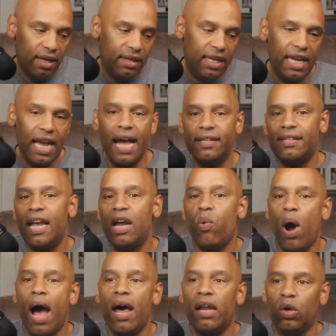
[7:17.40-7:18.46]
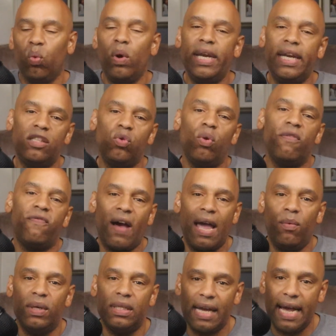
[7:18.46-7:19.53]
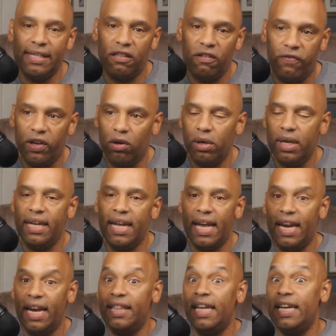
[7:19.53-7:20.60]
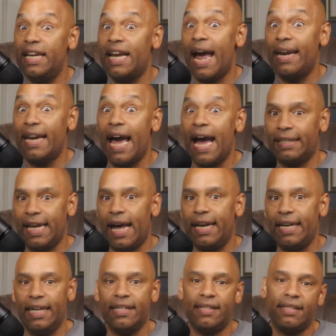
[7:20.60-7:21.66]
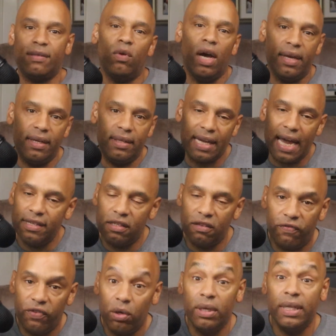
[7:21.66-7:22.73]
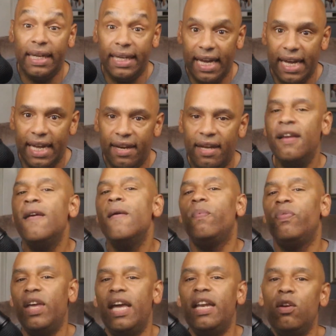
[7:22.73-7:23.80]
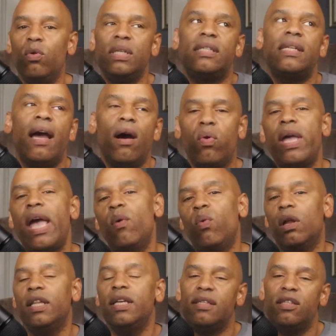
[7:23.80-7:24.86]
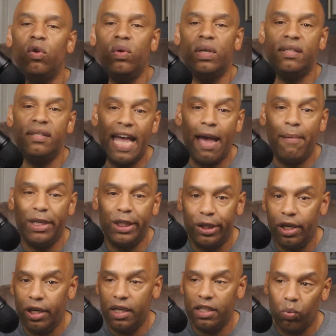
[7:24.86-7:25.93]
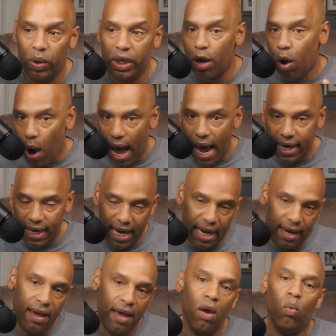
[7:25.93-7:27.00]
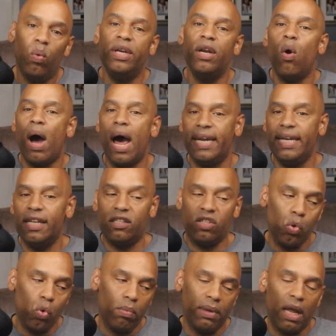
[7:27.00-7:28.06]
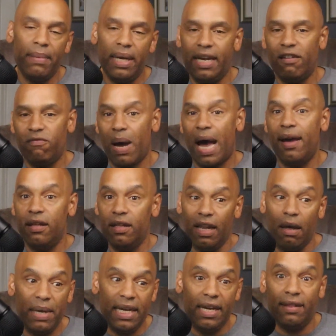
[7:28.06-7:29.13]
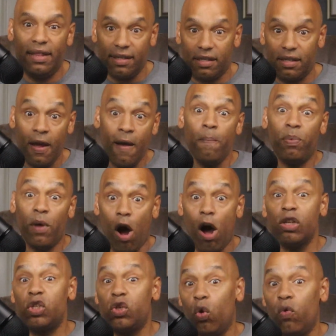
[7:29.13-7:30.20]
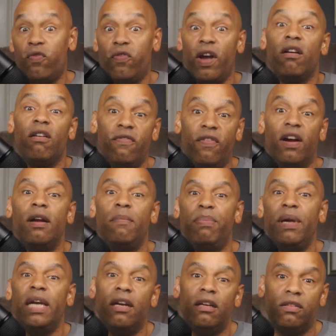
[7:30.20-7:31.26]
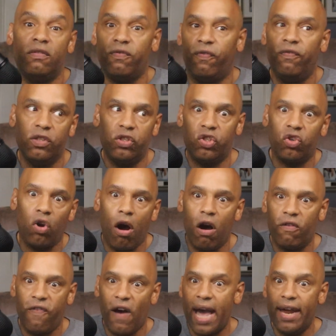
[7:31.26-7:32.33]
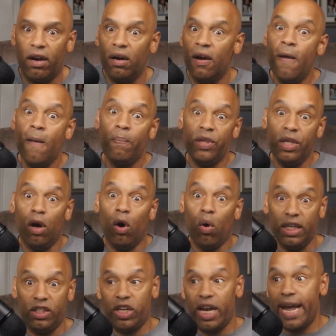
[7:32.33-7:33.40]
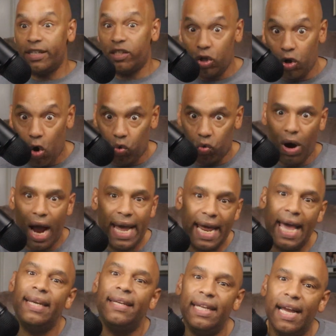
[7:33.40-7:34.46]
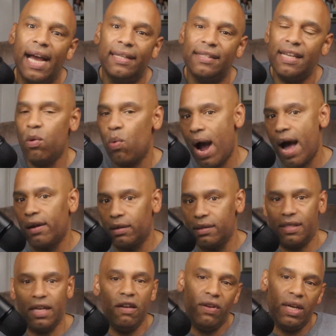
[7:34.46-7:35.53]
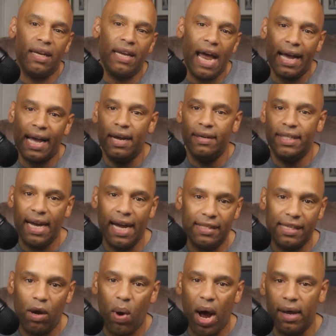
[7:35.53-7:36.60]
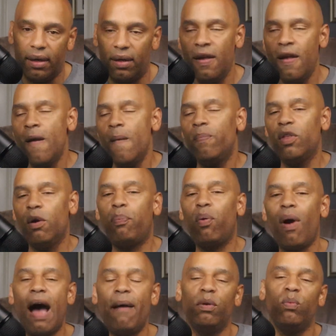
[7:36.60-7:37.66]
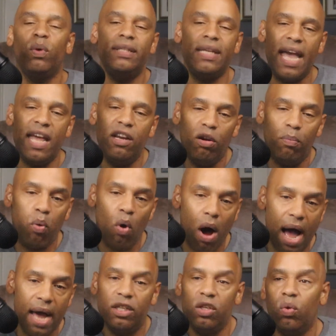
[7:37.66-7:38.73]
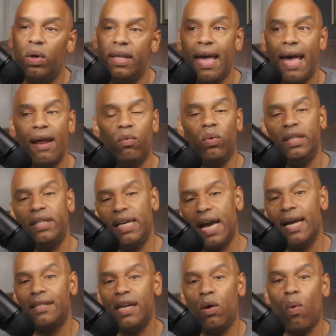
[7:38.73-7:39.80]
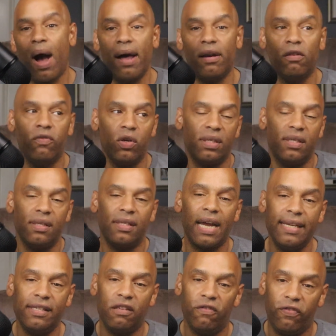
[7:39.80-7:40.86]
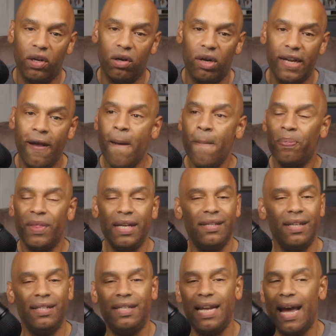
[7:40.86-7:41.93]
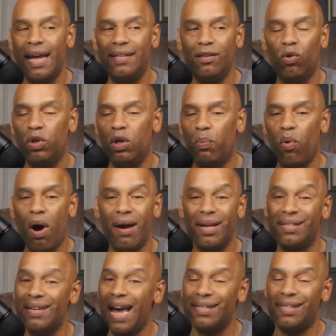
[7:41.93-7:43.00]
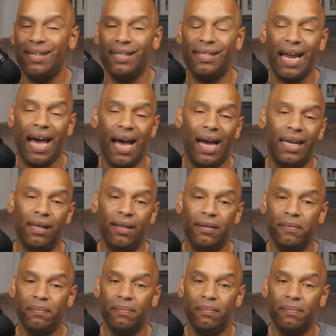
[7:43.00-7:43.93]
Deontay Wilder went into a fight with Tyson Fury again, and then he got knocked out against Tyson Fury again. Then you would say, okay, well, this dude is damaged goods. We know how to get to him. Let me give this also very, very big, strong fighter, you know, a chance to go right at Deontay Wilder and see if he can knock out Deontay Wilder. The problem with Danny Dubois doing that with Deontay Wilder versus Tyson Fury is that Daniel Dubois is not 6'9".